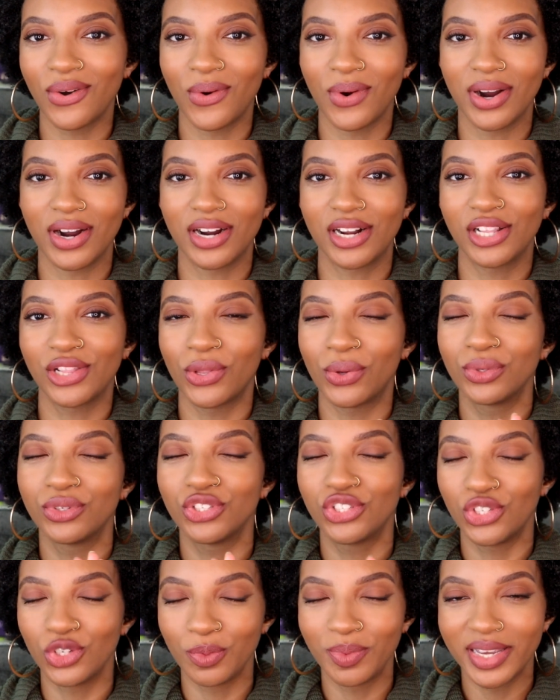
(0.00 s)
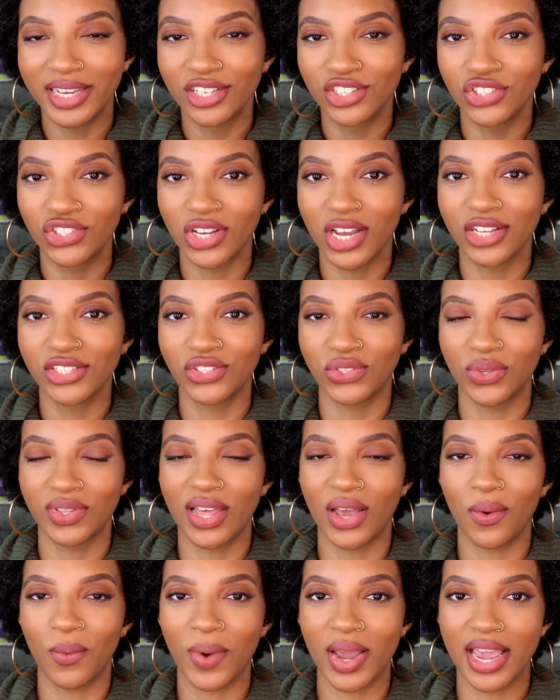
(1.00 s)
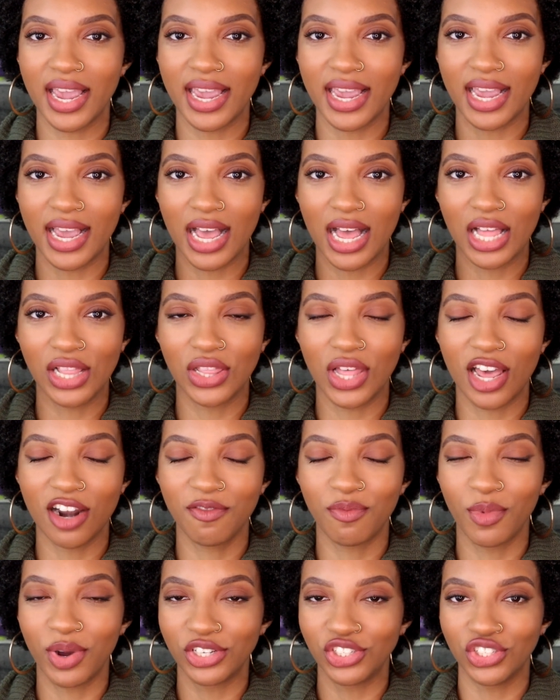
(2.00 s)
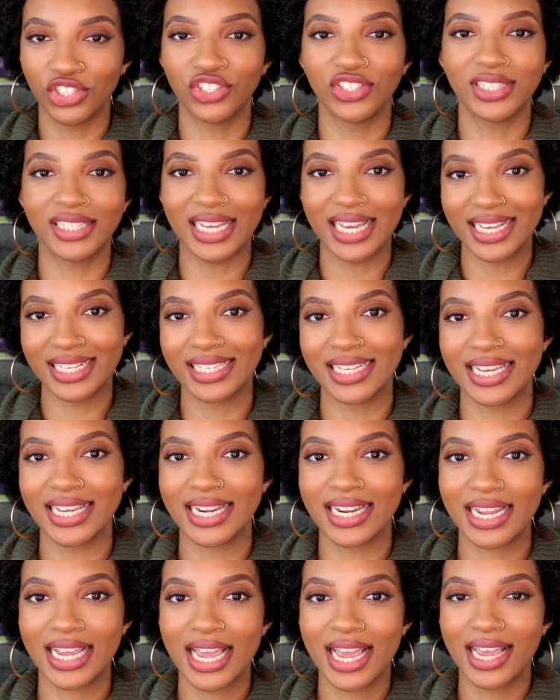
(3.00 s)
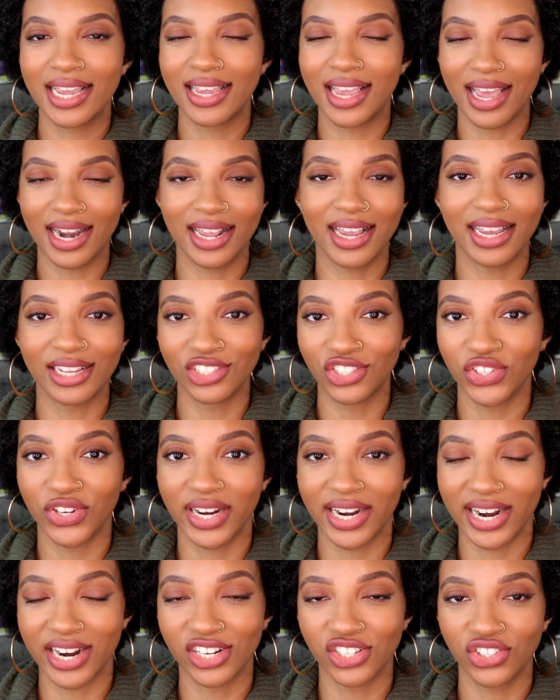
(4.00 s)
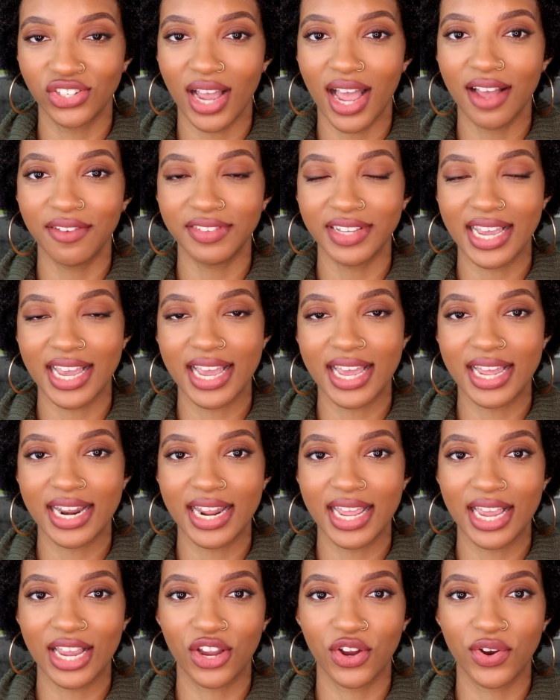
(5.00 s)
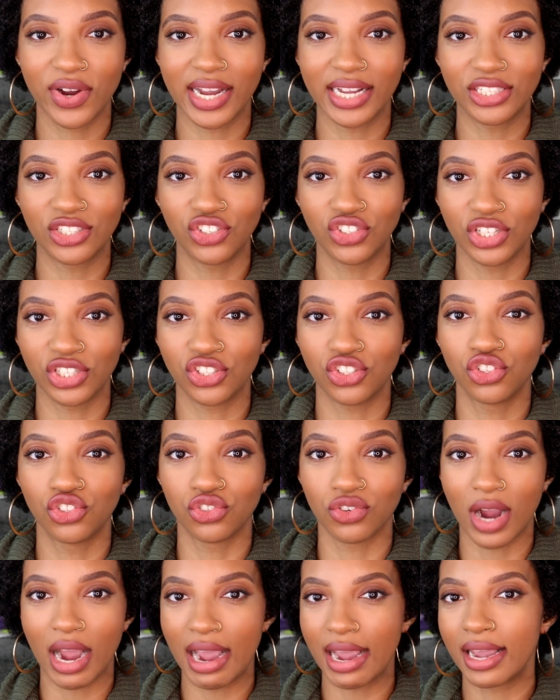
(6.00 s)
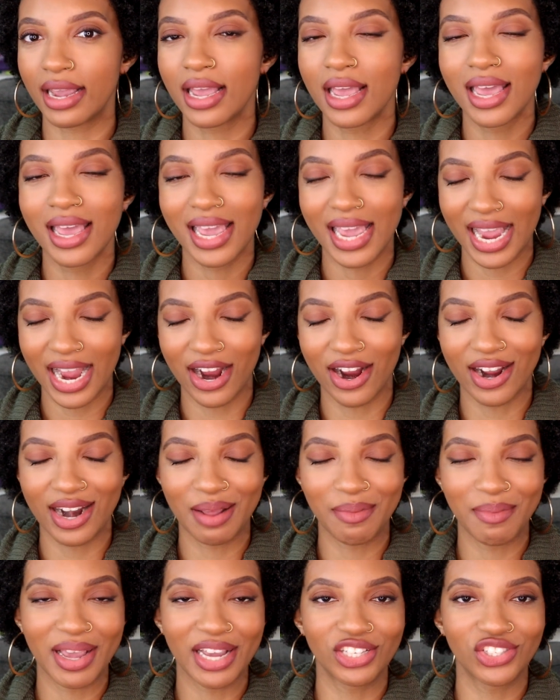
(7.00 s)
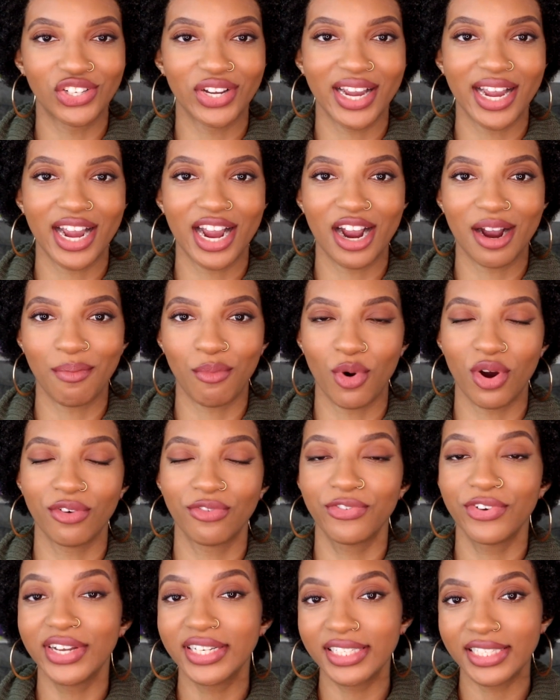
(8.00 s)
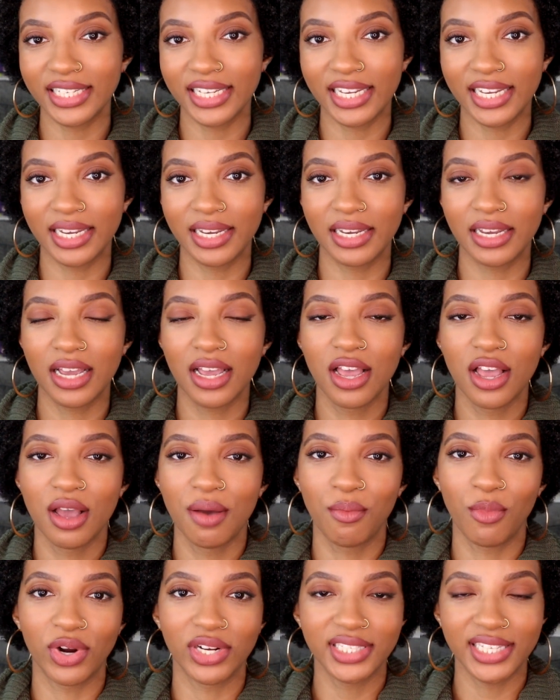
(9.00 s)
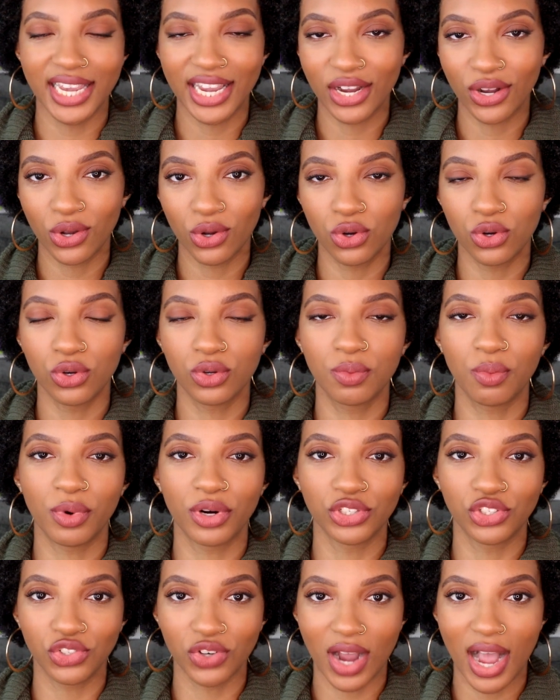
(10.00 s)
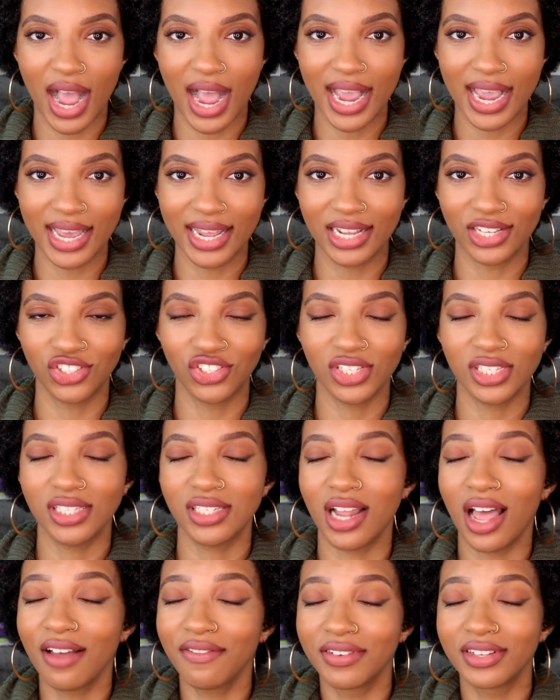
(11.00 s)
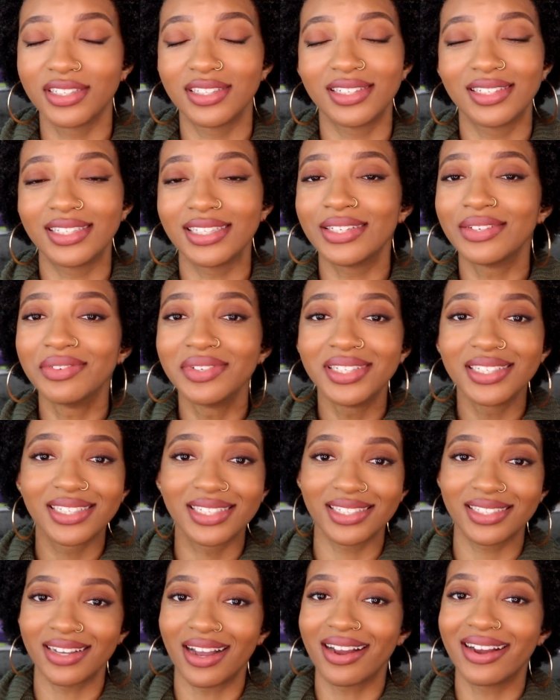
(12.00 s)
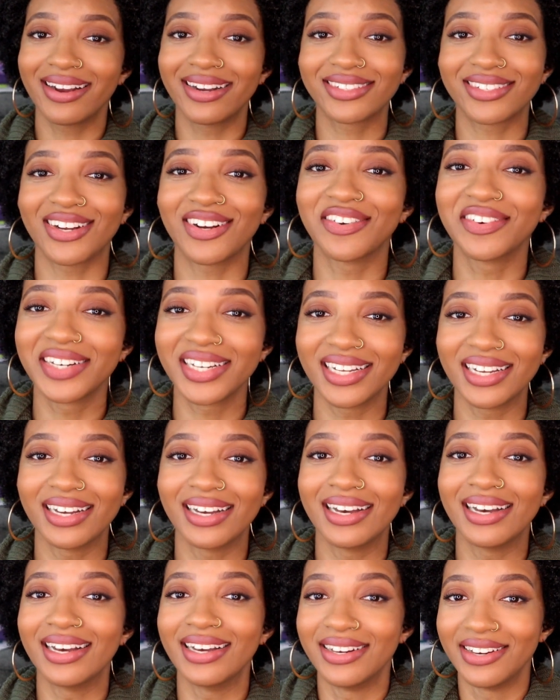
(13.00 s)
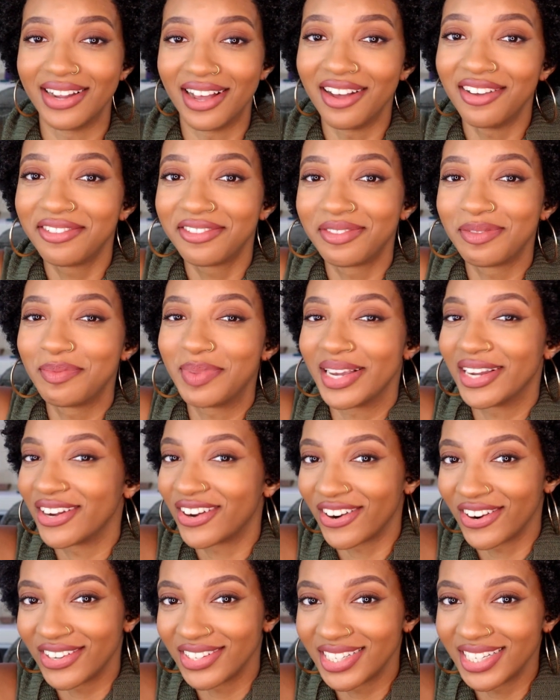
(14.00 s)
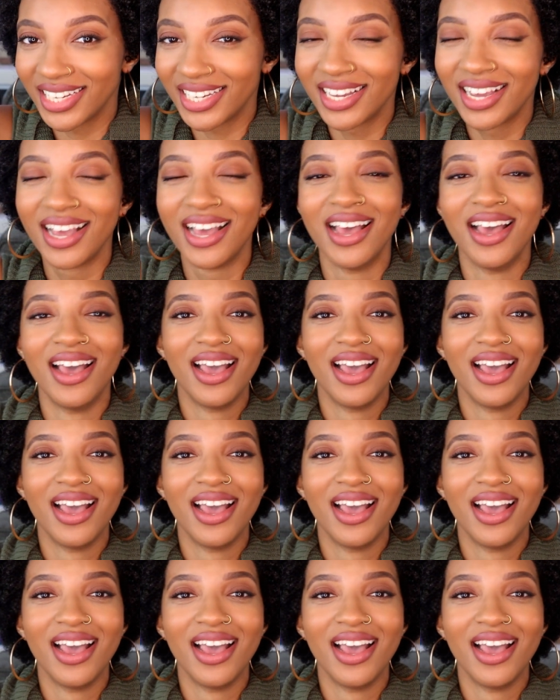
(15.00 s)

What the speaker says: or close to being shut, so that way a lot of moisture just isn't getting into your hair shaft and it creates just dry hair, and it makes your hair more frizzy, more tangled, more dry, and it's just not fun to deal with because our hair is already enough being curly.